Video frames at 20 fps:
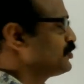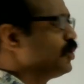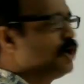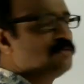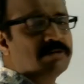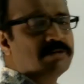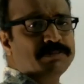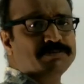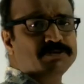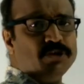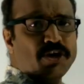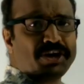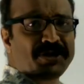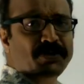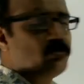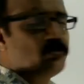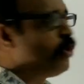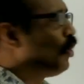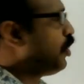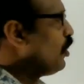Some of the
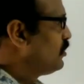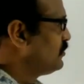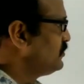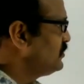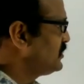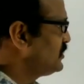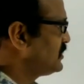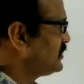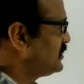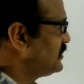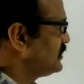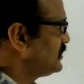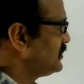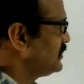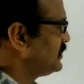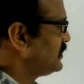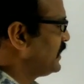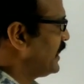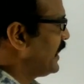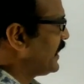neurons,
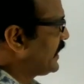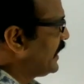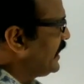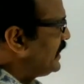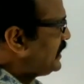they